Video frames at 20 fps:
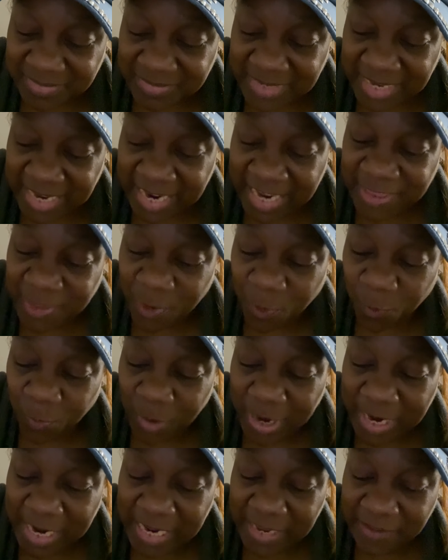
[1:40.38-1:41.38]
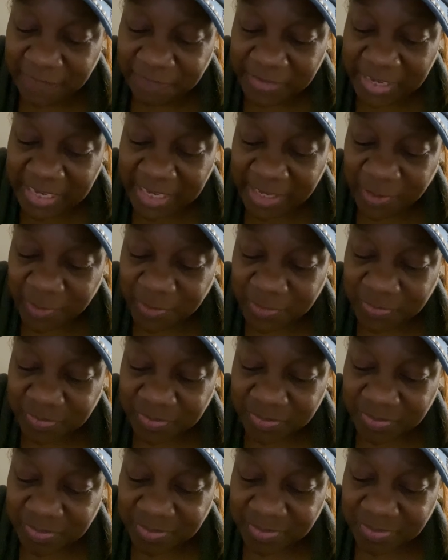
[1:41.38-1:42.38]
and the rain fell
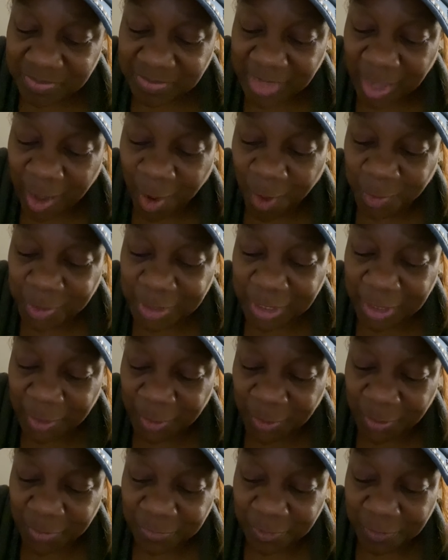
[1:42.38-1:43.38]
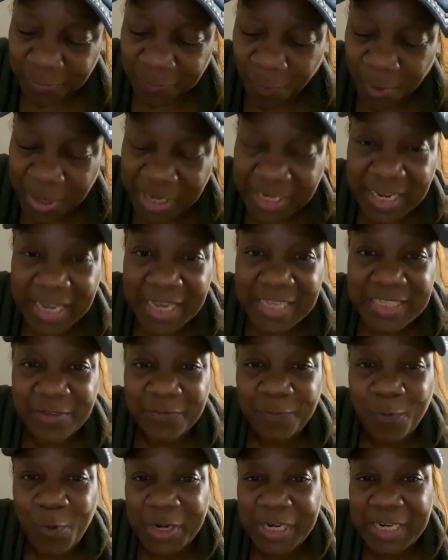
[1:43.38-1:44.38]
on the earth for 40 days
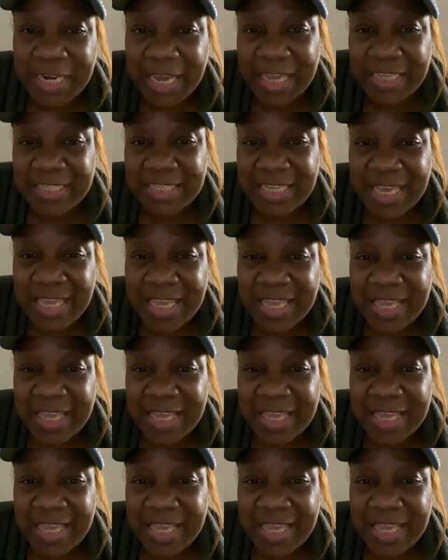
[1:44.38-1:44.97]
and 40 nights.